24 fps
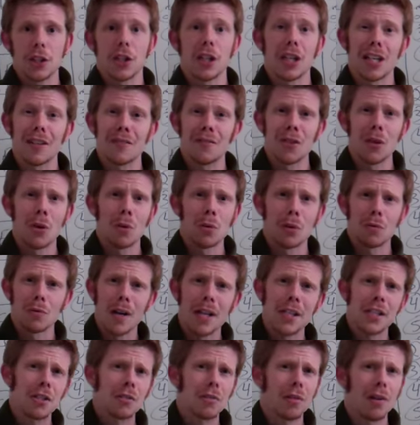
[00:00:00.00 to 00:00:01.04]
like if you own a
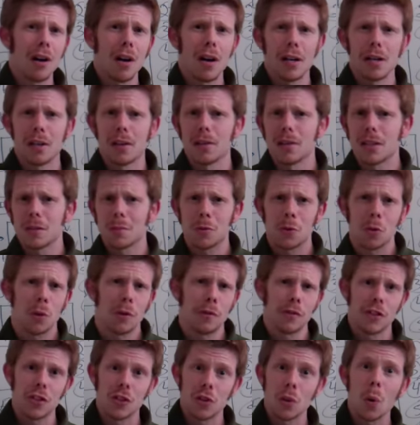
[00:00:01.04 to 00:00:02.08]
restaurant or some sort of
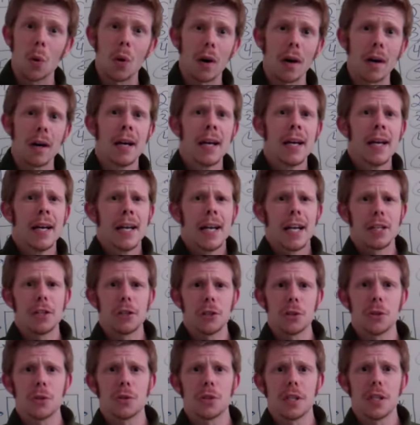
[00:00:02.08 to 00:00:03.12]
a store and you're
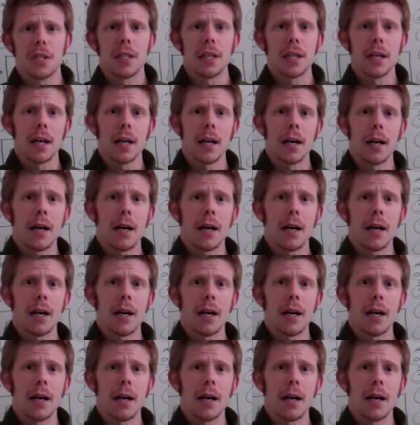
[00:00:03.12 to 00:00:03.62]
using